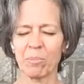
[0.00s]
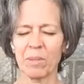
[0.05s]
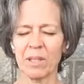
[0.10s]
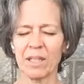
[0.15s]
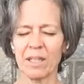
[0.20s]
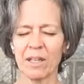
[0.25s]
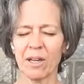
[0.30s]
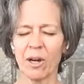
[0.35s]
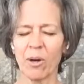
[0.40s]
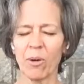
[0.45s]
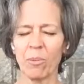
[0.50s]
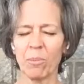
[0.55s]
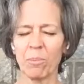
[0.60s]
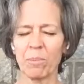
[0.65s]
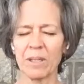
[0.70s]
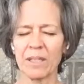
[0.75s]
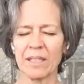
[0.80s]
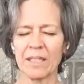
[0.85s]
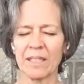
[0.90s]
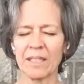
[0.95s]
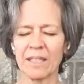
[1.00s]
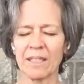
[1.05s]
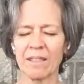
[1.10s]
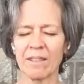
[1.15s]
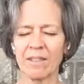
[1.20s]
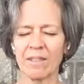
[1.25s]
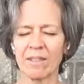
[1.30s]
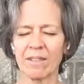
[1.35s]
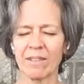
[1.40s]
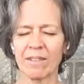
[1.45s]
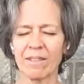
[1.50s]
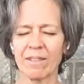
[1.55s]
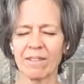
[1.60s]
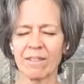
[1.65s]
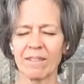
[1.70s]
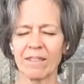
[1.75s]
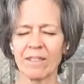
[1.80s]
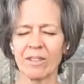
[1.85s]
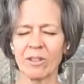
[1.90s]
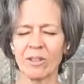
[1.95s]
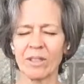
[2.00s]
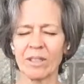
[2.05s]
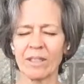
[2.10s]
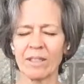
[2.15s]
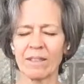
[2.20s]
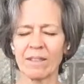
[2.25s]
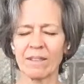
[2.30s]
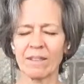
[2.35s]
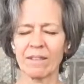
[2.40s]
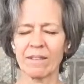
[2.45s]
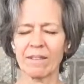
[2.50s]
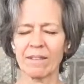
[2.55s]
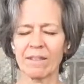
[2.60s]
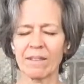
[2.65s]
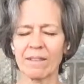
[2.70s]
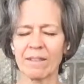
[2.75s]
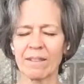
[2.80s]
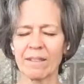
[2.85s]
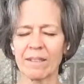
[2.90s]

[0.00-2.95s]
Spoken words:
be open to stillness.